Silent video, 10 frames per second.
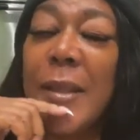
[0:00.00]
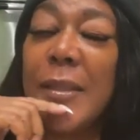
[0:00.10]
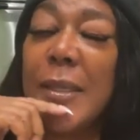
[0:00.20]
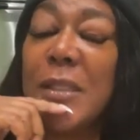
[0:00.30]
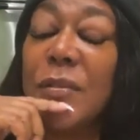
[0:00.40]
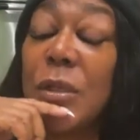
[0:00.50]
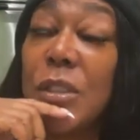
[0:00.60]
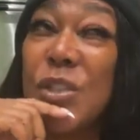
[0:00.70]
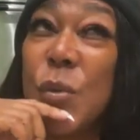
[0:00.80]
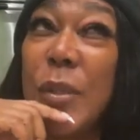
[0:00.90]
I think it's
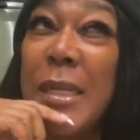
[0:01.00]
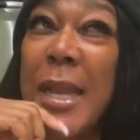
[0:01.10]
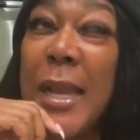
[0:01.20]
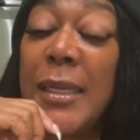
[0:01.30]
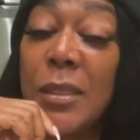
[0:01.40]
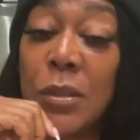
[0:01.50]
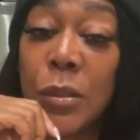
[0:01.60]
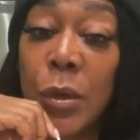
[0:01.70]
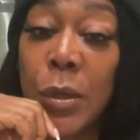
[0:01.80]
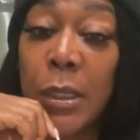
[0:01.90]
verse 29 and
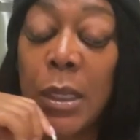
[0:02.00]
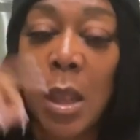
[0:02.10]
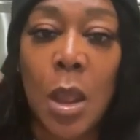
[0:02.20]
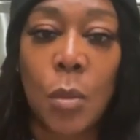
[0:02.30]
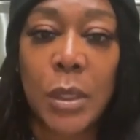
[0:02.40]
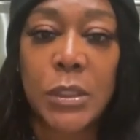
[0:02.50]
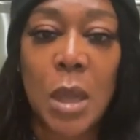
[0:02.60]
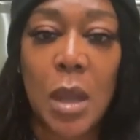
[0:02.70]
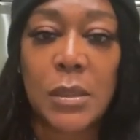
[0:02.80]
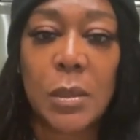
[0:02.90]
30, where it
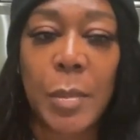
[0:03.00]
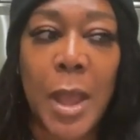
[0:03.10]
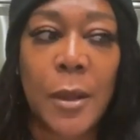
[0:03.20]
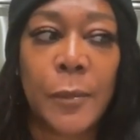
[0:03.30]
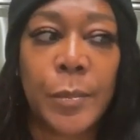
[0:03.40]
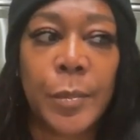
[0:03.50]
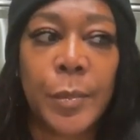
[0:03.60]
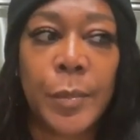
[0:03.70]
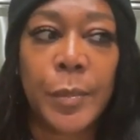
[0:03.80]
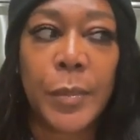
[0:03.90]
talks about
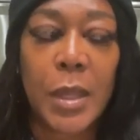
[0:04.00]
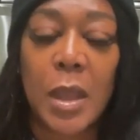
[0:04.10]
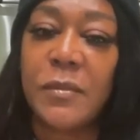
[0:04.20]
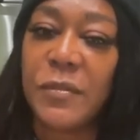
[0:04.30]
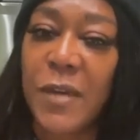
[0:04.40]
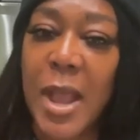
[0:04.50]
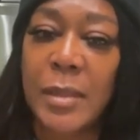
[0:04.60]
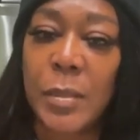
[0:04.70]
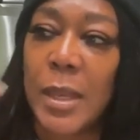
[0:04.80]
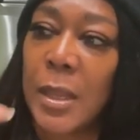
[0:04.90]

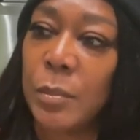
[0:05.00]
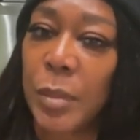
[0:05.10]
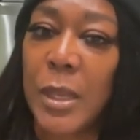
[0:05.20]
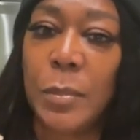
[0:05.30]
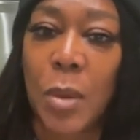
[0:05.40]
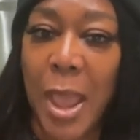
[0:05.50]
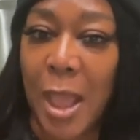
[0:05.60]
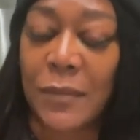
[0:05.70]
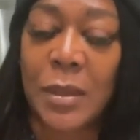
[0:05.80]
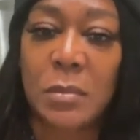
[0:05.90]
confinement and people
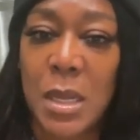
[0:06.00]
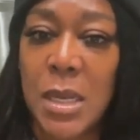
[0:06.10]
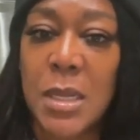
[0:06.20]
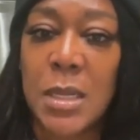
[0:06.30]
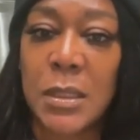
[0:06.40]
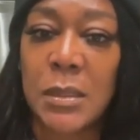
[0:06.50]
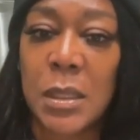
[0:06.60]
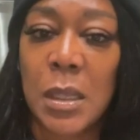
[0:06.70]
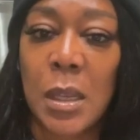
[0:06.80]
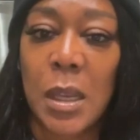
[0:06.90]
having meetings
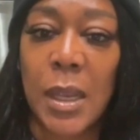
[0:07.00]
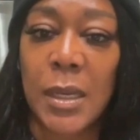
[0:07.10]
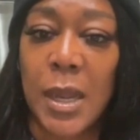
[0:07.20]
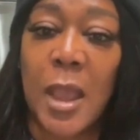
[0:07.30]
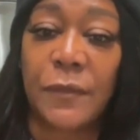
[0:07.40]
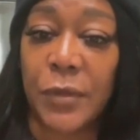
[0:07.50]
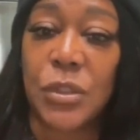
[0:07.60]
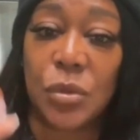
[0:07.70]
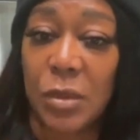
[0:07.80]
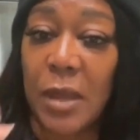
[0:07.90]
in an
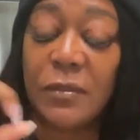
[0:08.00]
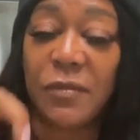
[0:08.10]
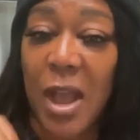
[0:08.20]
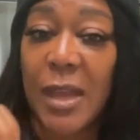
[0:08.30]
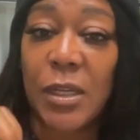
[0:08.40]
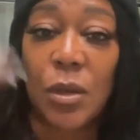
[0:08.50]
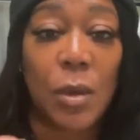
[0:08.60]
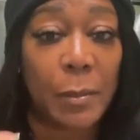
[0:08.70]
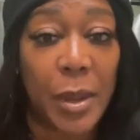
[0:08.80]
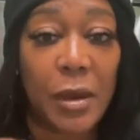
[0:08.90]
effort to confine you.
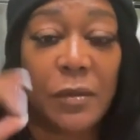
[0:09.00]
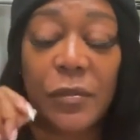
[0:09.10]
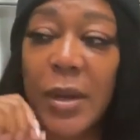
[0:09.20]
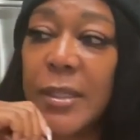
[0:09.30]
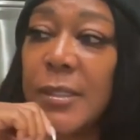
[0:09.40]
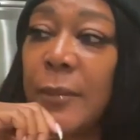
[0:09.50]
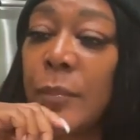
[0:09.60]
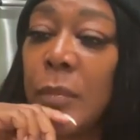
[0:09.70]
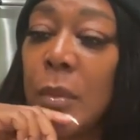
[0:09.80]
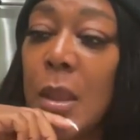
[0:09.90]
I'm
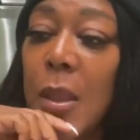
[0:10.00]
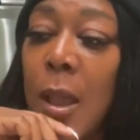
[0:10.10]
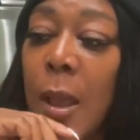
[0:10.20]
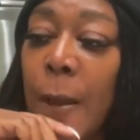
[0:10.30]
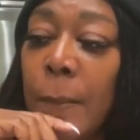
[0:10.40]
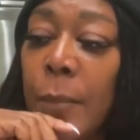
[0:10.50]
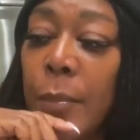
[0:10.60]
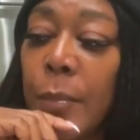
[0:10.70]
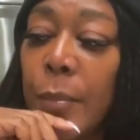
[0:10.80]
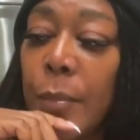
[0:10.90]
paraphrasing.
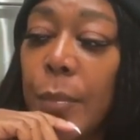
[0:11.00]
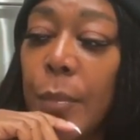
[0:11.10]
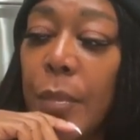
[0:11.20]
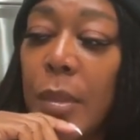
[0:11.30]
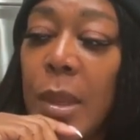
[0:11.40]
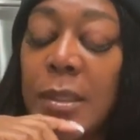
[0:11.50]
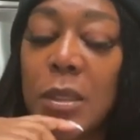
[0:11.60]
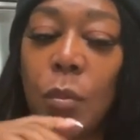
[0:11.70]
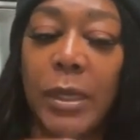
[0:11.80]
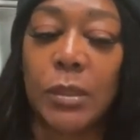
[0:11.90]
And
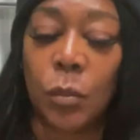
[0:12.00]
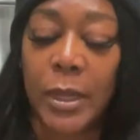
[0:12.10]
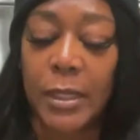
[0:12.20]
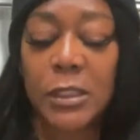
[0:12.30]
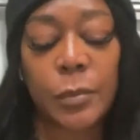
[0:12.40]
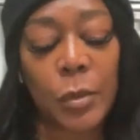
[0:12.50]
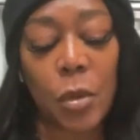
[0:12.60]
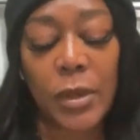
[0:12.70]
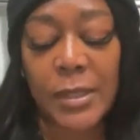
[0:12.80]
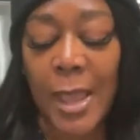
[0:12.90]
so we
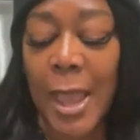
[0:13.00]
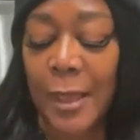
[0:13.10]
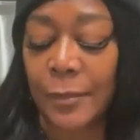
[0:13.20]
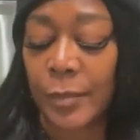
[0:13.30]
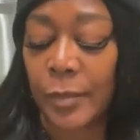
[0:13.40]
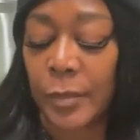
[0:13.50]
explored that.